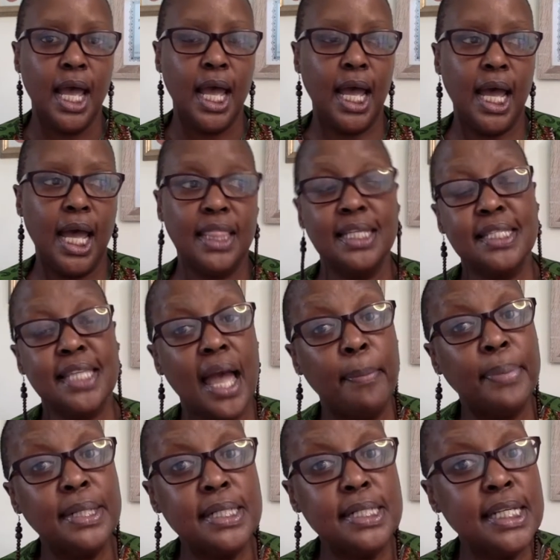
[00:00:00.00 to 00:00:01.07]
Uh, this
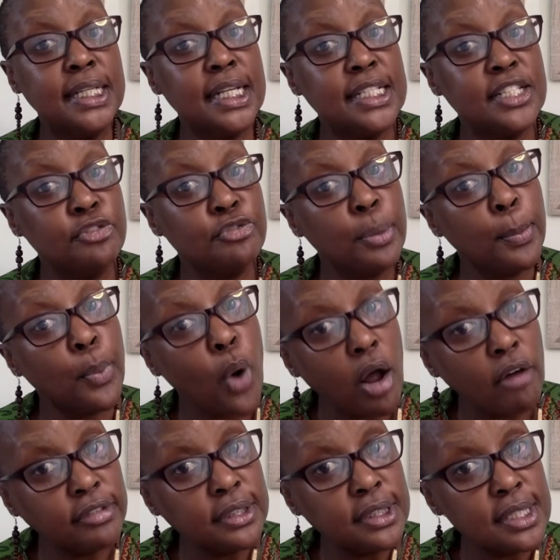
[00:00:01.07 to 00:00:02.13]
happened in a different
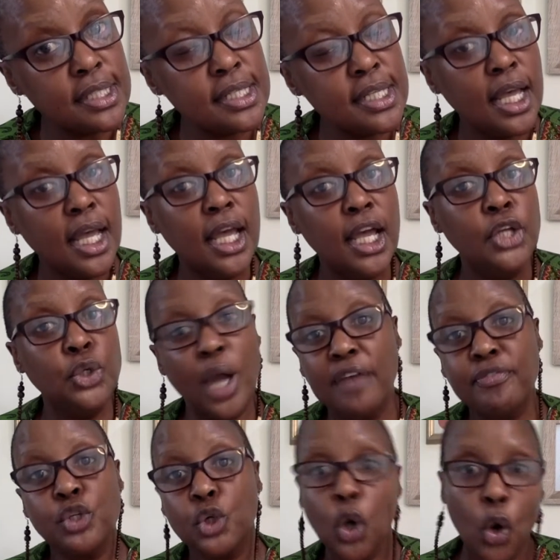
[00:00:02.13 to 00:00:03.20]
province. You have
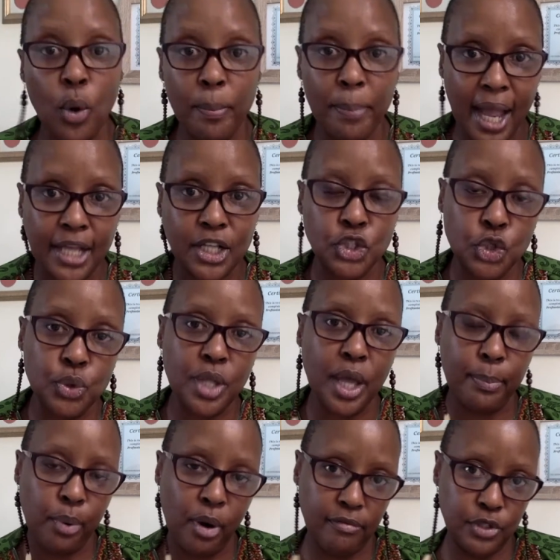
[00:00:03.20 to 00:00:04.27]
to go back to
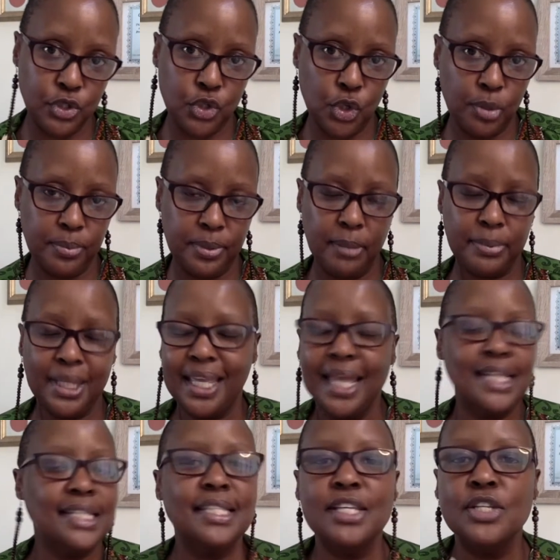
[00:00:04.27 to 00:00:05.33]
that province to open up the
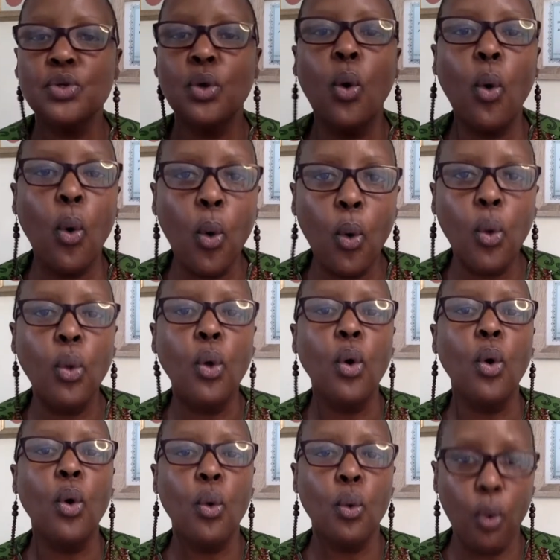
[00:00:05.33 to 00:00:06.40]
case. These are all
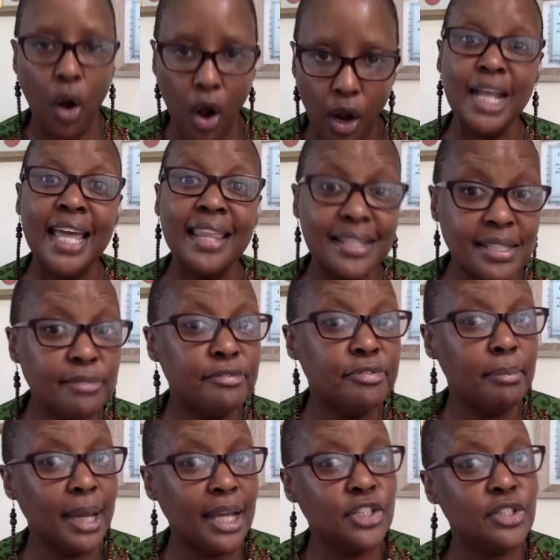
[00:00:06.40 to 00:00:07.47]
wrong. This
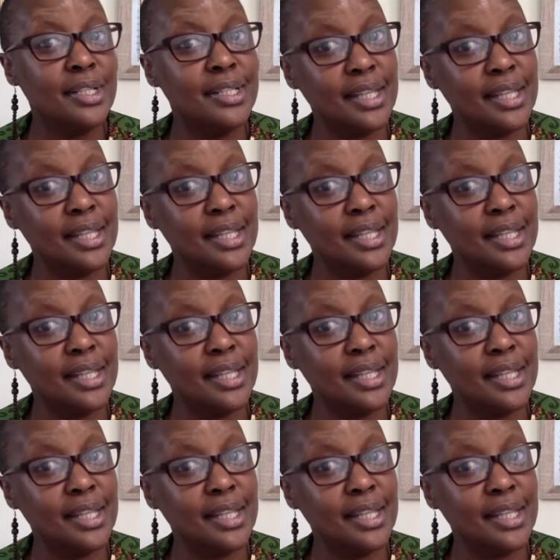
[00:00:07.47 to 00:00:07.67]
information is